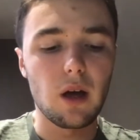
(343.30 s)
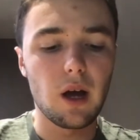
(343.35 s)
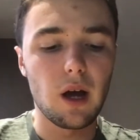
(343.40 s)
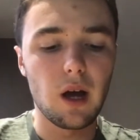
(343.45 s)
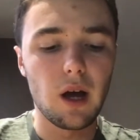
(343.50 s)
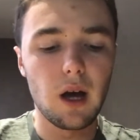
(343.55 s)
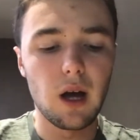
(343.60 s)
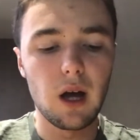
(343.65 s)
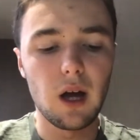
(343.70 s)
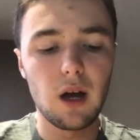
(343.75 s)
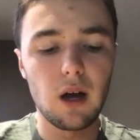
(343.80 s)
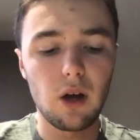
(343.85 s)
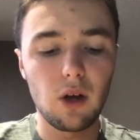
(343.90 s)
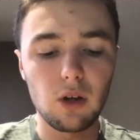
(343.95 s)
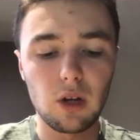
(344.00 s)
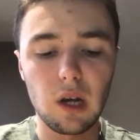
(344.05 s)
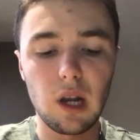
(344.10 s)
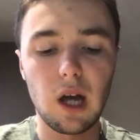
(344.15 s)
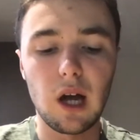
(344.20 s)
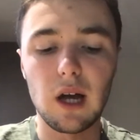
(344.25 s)

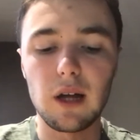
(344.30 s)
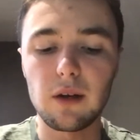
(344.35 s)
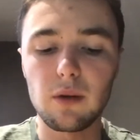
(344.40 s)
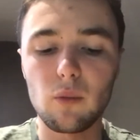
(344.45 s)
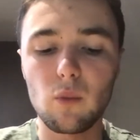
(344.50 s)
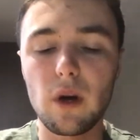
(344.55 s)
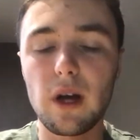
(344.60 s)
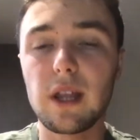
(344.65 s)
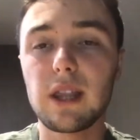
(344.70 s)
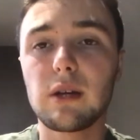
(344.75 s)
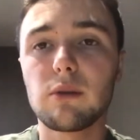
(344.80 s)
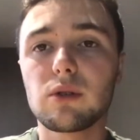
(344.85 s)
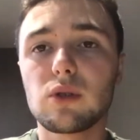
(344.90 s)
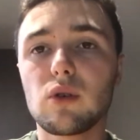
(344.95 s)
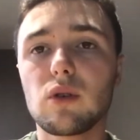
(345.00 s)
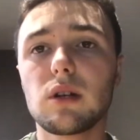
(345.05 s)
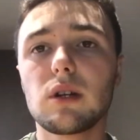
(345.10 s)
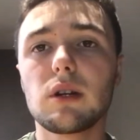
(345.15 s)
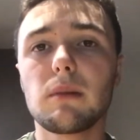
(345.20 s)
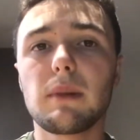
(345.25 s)
online, where they were
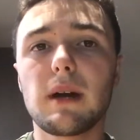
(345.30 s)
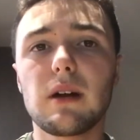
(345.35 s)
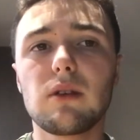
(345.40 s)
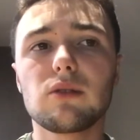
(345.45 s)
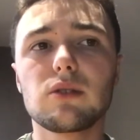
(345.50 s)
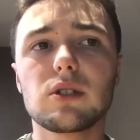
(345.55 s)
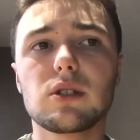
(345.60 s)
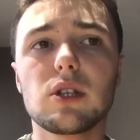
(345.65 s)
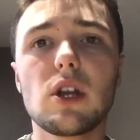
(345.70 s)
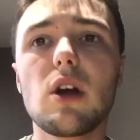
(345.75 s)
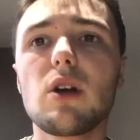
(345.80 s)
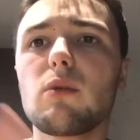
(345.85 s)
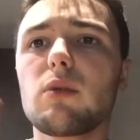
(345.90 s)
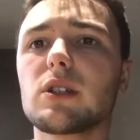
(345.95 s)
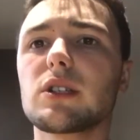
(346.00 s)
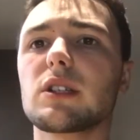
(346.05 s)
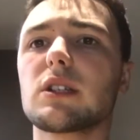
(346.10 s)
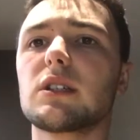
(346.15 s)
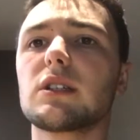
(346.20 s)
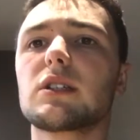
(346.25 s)
talking about... No, it
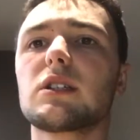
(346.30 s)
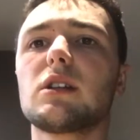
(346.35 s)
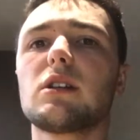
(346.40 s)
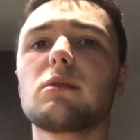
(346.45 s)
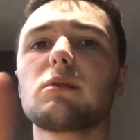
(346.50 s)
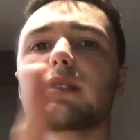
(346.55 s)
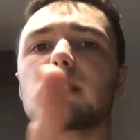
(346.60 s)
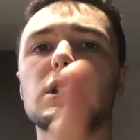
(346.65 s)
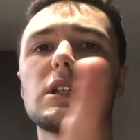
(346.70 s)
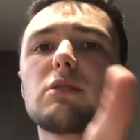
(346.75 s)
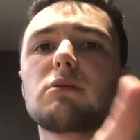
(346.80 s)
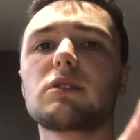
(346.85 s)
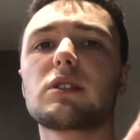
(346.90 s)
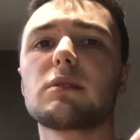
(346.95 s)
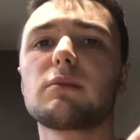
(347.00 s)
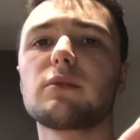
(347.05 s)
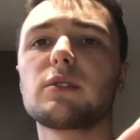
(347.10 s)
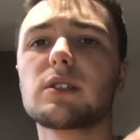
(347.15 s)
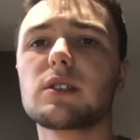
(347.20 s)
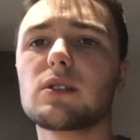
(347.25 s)
wasn't. It was
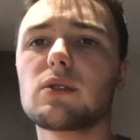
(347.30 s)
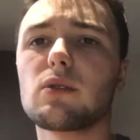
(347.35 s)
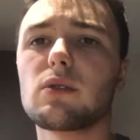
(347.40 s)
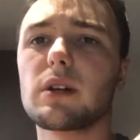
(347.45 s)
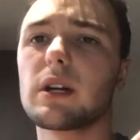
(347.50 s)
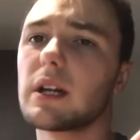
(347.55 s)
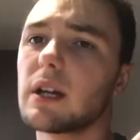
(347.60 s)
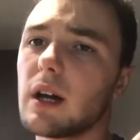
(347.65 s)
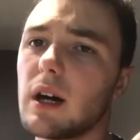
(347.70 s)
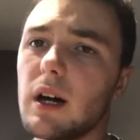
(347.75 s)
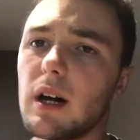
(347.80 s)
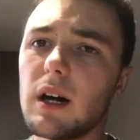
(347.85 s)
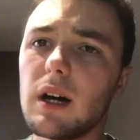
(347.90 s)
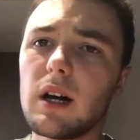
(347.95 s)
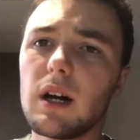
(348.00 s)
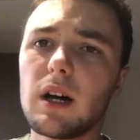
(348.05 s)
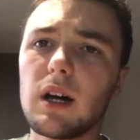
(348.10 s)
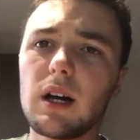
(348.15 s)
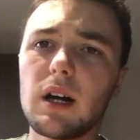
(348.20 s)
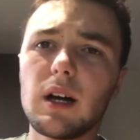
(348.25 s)
someone's story.
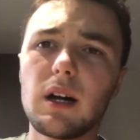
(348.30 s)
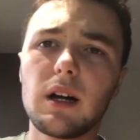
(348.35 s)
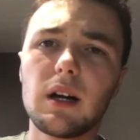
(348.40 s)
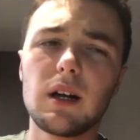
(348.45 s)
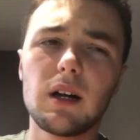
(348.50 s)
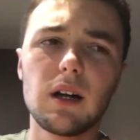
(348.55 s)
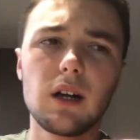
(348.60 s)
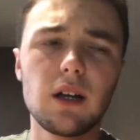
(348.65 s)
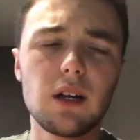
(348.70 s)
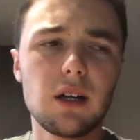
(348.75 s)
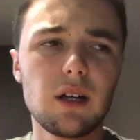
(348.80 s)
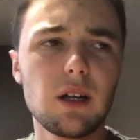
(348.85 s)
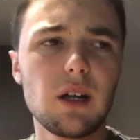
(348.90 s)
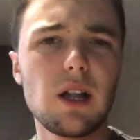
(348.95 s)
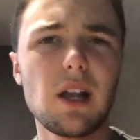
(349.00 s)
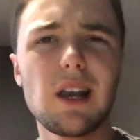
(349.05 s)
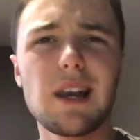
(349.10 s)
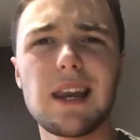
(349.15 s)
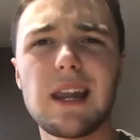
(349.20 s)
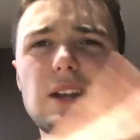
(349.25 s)

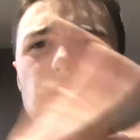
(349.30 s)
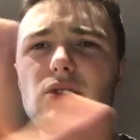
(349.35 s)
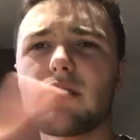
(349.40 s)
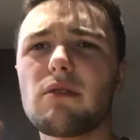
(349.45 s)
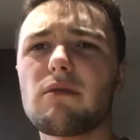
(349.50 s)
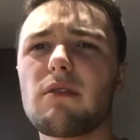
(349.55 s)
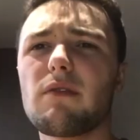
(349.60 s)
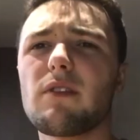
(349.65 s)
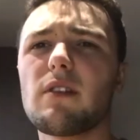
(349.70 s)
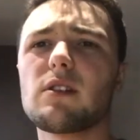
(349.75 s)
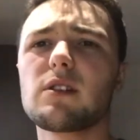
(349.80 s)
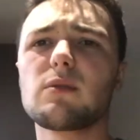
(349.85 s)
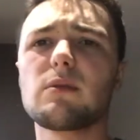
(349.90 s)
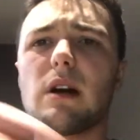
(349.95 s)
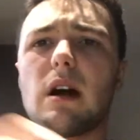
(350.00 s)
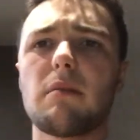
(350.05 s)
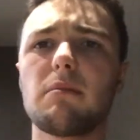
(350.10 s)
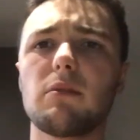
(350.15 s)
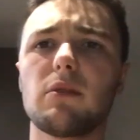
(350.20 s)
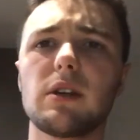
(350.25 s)
Land Rover photo
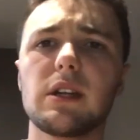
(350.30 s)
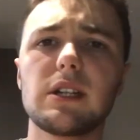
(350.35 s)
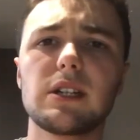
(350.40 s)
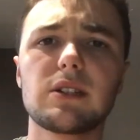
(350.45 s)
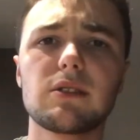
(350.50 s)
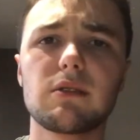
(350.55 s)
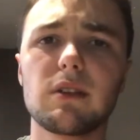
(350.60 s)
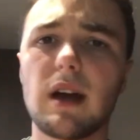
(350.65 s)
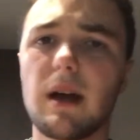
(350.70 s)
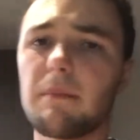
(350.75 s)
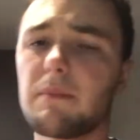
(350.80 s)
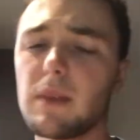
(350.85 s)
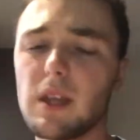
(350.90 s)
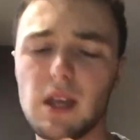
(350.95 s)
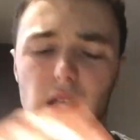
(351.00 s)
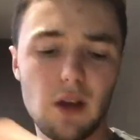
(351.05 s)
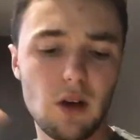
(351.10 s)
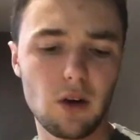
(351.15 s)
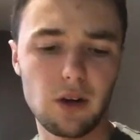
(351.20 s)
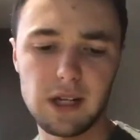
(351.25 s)
album on Instagram.
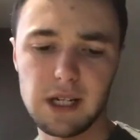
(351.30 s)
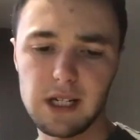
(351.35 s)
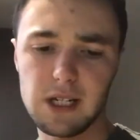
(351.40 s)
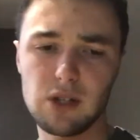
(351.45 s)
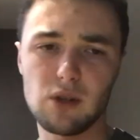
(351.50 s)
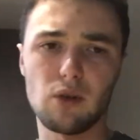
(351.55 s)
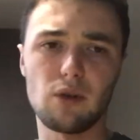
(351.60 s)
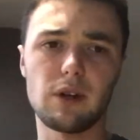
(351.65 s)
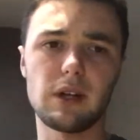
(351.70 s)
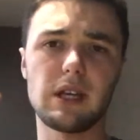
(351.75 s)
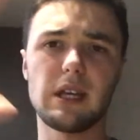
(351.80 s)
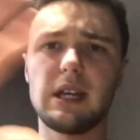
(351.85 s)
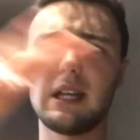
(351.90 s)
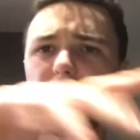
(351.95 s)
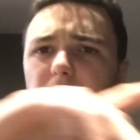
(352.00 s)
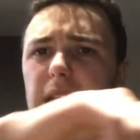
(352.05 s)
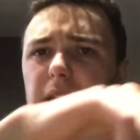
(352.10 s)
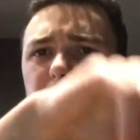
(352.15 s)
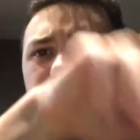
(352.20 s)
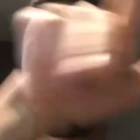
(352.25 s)
On his story,
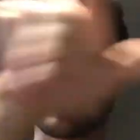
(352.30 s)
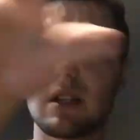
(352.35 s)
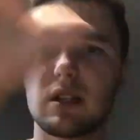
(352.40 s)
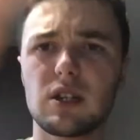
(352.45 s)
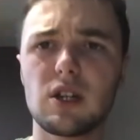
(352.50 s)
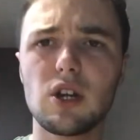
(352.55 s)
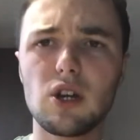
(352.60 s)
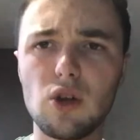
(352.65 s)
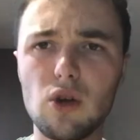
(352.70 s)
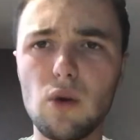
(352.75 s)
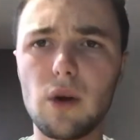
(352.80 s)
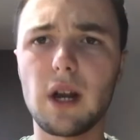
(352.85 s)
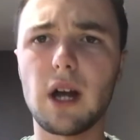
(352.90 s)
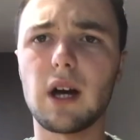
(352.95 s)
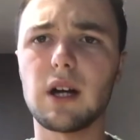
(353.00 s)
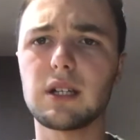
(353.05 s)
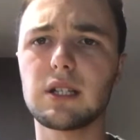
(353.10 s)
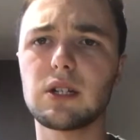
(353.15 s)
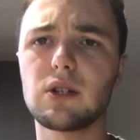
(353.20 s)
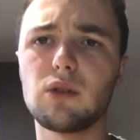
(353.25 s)
he linked to an
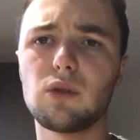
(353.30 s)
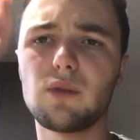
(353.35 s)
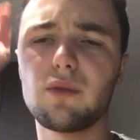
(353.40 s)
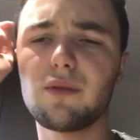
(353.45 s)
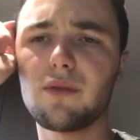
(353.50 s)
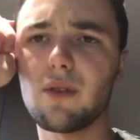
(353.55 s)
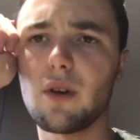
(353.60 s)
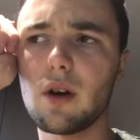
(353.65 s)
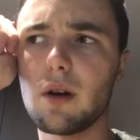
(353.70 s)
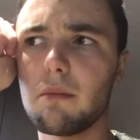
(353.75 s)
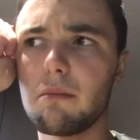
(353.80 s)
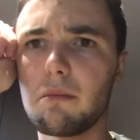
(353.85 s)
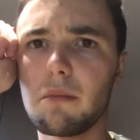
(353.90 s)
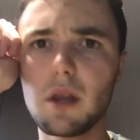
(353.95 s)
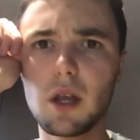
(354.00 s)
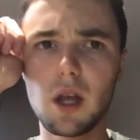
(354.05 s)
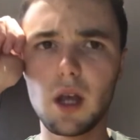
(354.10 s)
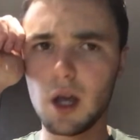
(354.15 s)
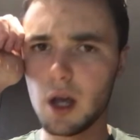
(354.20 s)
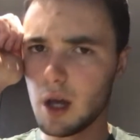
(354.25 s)
article from
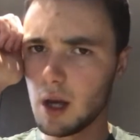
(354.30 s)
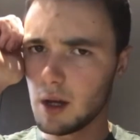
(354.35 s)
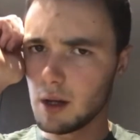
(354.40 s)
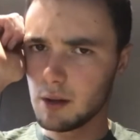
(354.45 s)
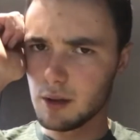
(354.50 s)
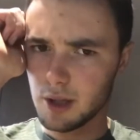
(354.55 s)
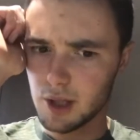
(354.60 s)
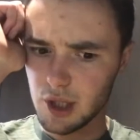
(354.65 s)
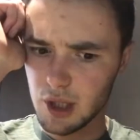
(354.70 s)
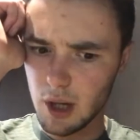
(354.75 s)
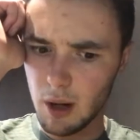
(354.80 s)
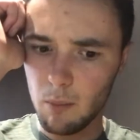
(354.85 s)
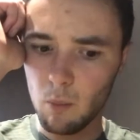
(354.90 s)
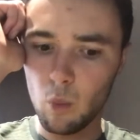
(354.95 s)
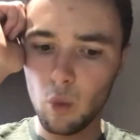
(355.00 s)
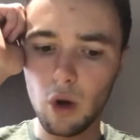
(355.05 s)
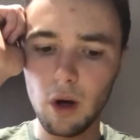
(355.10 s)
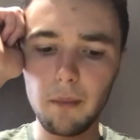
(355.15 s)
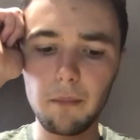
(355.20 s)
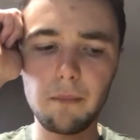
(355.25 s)

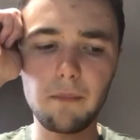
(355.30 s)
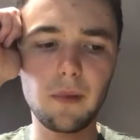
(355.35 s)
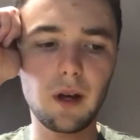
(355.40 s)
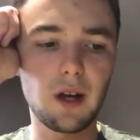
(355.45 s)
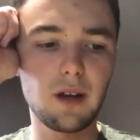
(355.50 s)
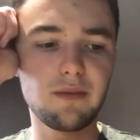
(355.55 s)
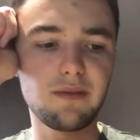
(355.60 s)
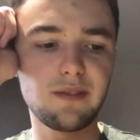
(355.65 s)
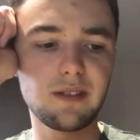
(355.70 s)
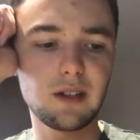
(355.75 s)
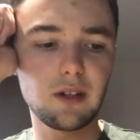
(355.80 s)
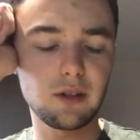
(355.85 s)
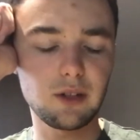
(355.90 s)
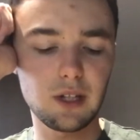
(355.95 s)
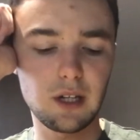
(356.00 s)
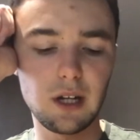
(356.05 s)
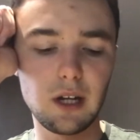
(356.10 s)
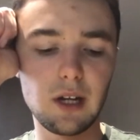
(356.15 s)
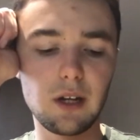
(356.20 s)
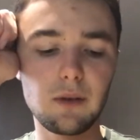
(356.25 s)
someone, I've
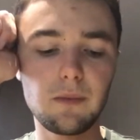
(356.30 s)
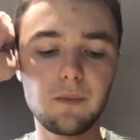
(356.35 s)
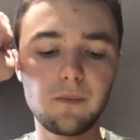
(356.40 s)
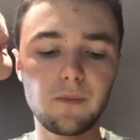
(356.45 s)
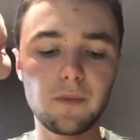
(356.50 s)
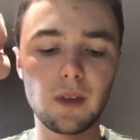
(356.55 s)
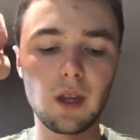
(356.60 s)
forgotten who,